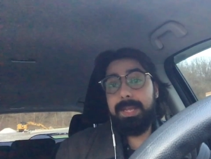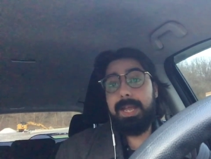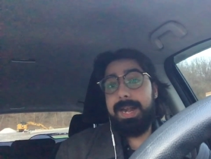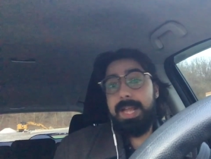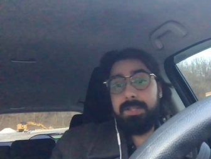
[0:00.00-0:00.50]
be,
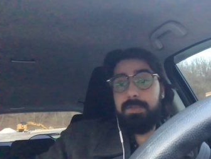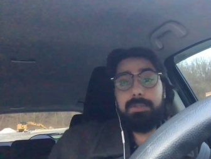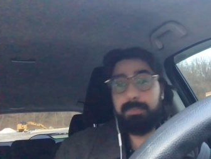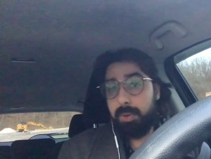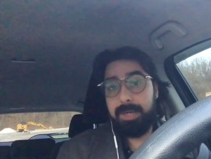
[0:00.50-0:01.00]
and I still
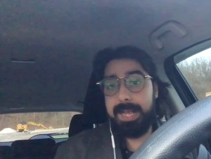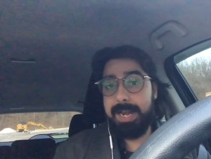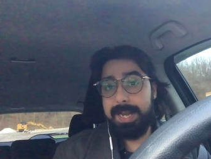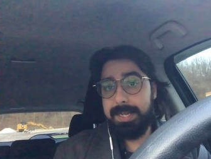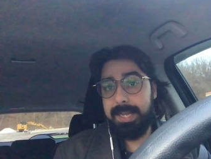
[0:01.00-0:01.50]
support
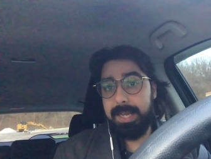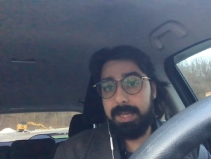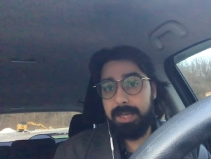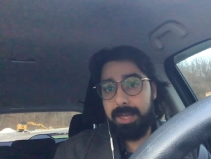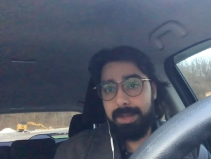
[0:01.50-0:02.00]
that idea.
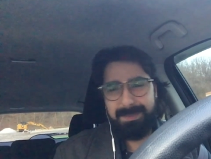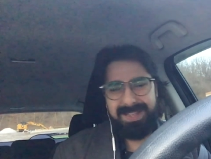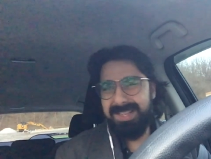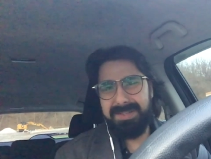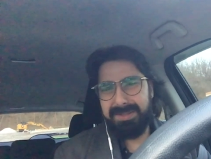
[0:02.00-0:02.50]

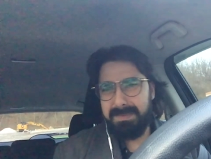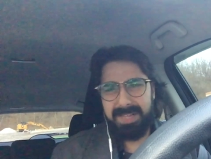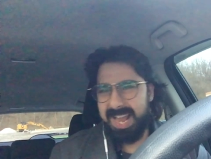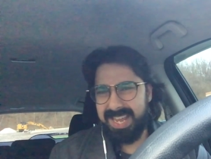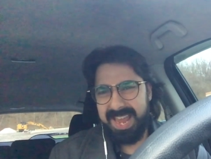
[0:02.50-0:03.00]
But this is
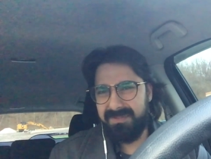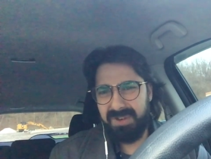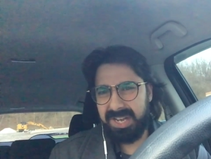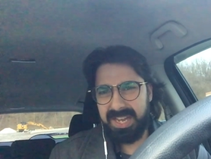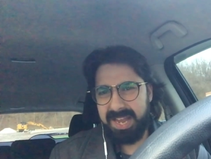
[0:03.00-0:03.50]
something I can't
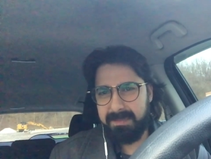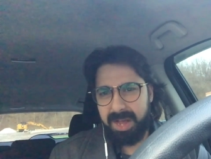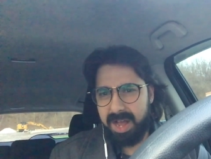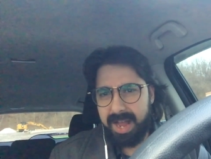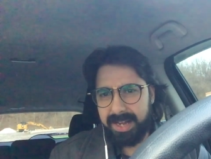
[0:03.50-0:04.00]
fucking get
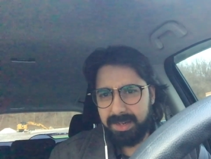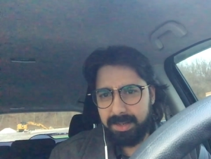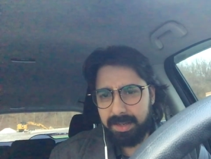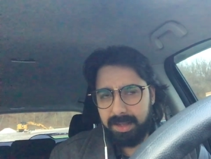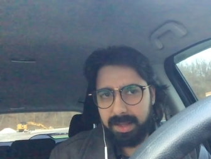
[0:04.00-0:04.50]
behind.
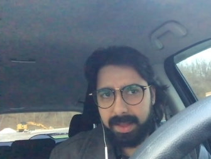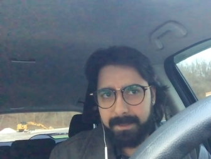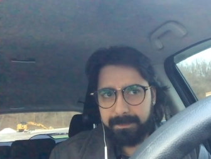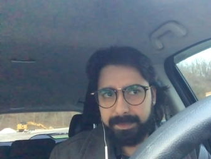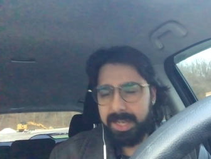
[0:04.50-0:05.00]

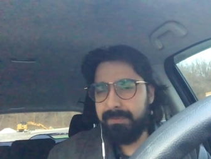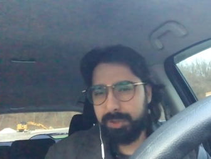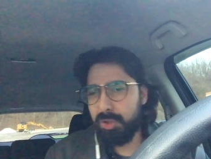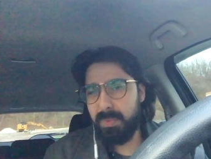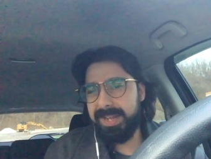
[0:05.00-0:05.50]
you have
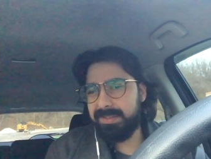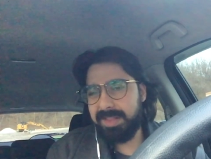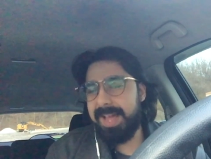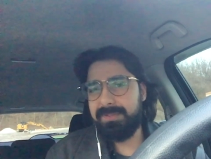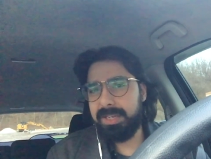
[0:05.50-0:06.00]
two weeks
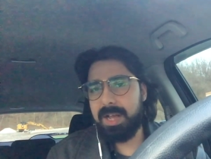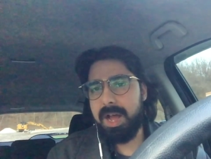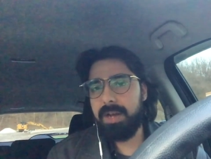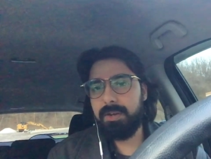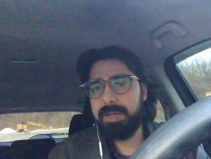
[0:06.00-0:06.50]
left in
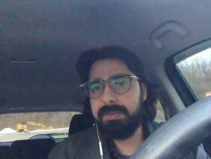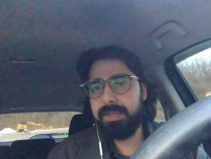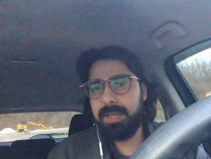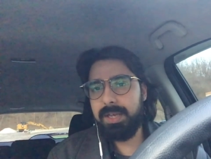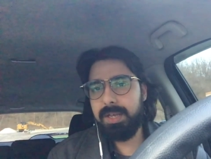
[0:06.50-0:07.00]
Congress.
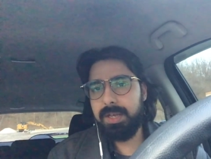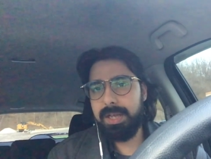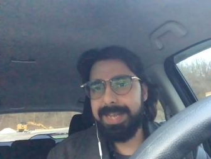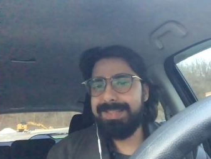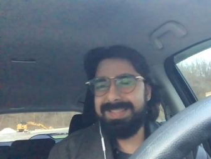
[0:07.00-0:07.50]

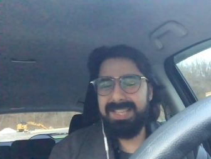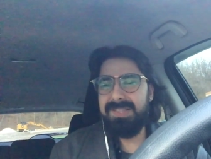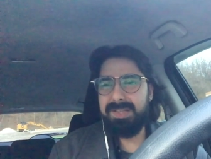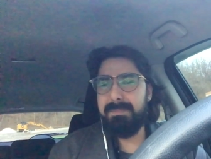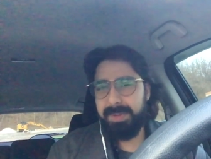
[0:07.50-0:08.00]
Is
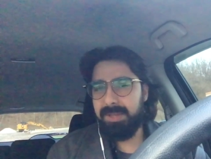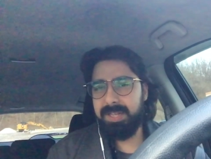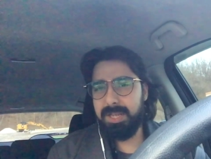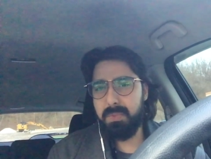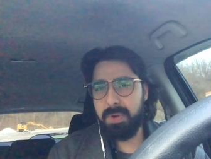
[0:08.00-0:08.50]
this the bill
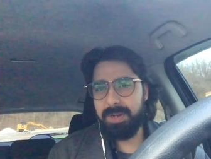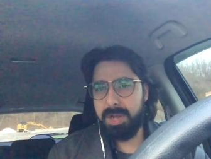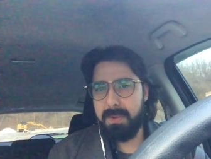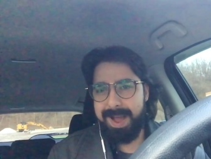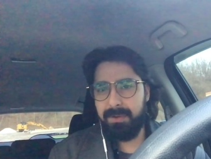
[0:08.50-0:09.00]
that you want to
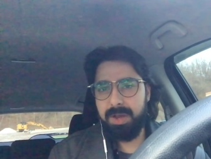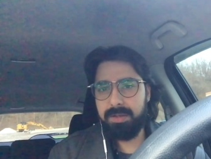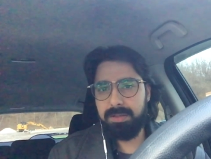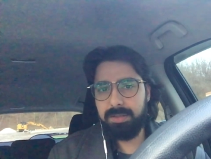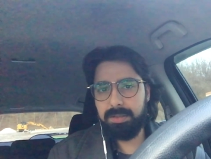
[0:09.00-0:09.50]
go out
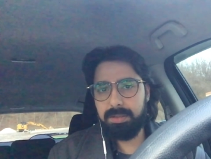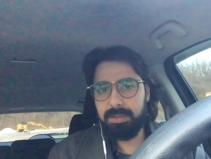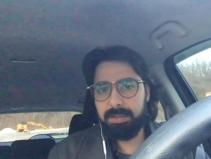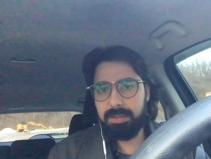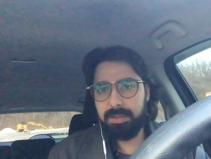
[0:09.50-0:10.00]
on?
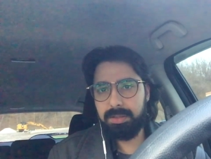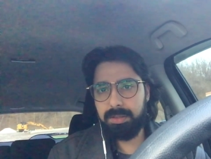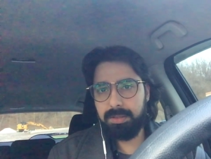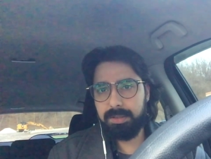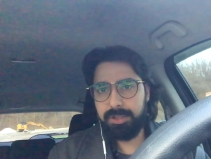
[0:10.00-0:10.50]

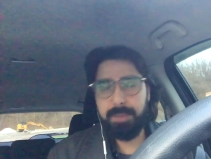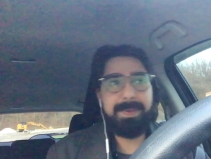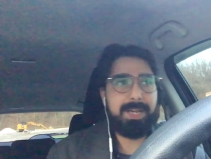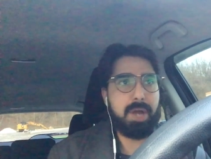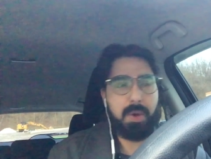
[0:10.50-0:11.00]
To
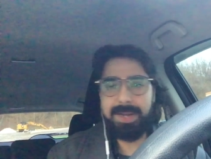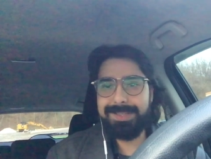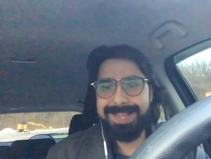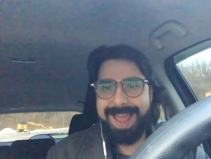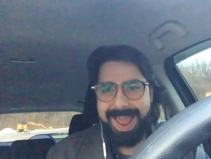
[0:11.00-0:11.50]
be known
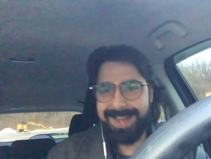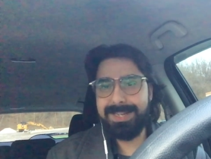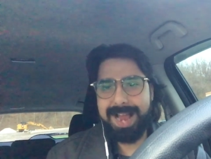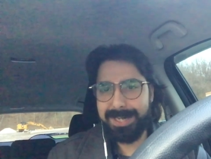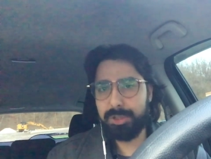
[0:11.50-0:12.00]
as the
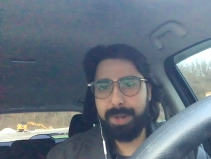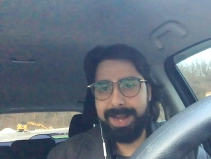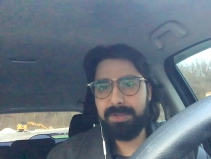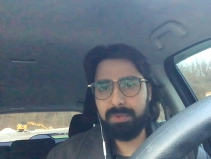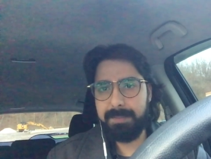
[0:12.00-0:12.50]
anti
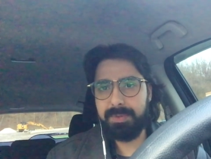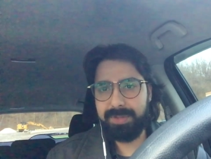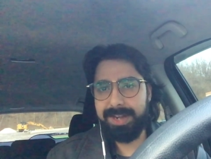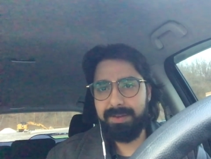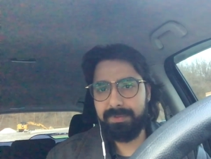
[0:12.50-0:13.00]
trans
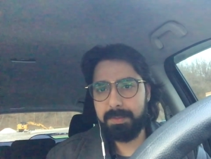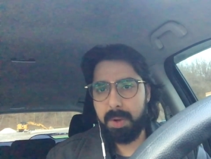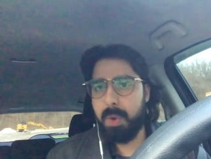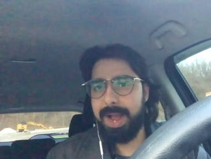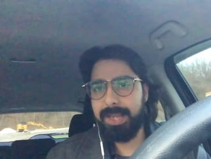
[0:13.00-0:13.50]
representative from
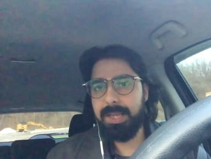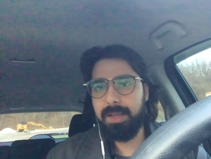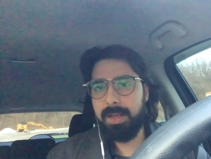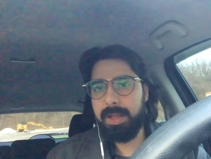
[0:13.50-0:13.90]
Hawaii?